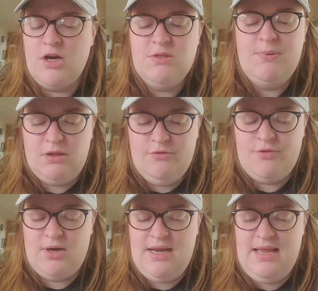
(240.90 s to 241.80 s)
bill
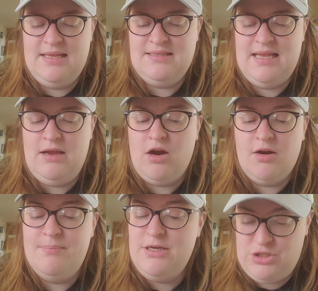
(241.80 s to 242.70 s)
for an
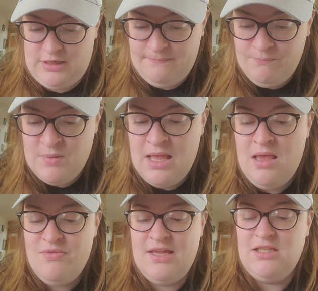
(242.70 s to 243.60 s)
SAR mission,
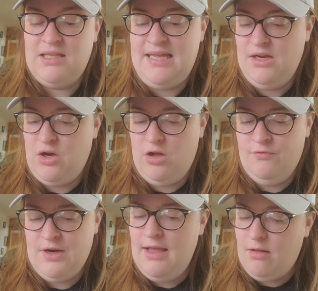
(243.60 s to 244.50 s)
they delay a call
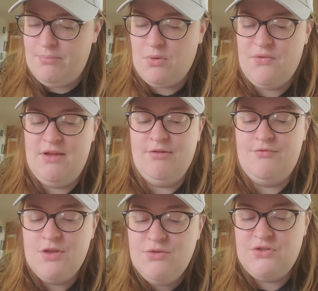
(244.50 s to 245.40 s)
for help or they
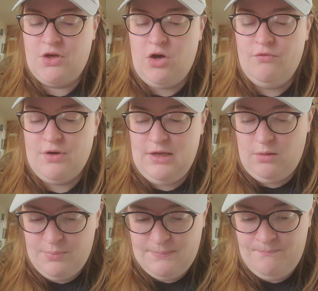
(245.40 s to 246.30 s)
refuse to call for
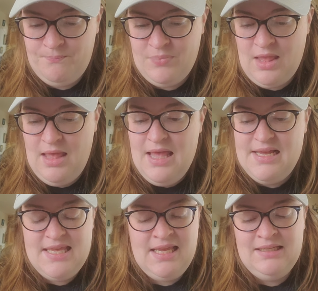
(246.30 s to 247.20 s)
help."
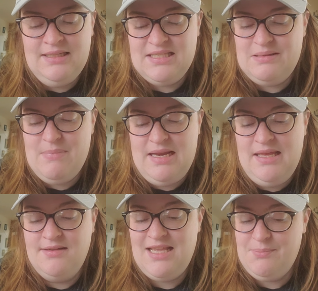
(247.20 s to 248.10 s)
He can list many
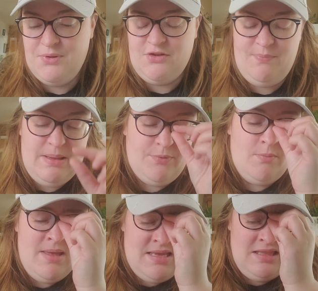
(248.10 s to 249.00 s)
examples of people
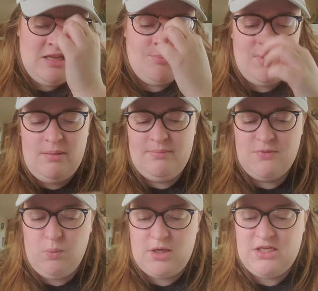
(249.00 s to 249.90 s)
making their
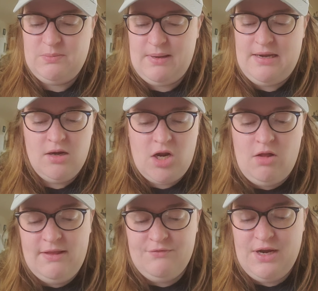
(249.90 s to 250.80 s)
problems worse by not
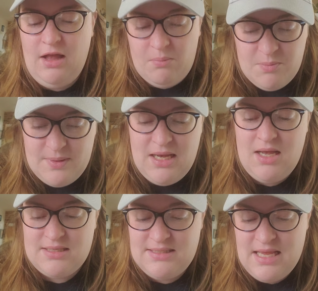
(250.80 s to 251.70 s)
calling for help
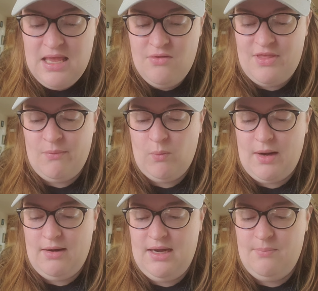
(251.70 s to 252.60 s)
because they were
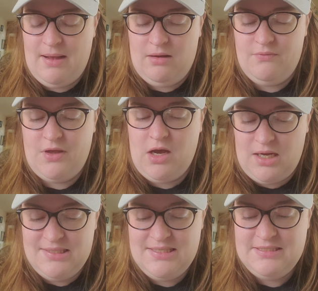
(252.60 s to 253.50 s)
worried about the
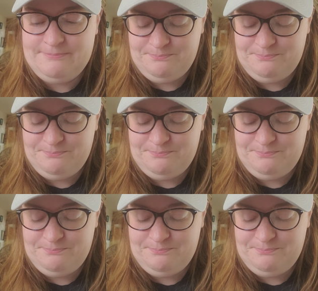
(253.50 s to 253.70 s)
cost.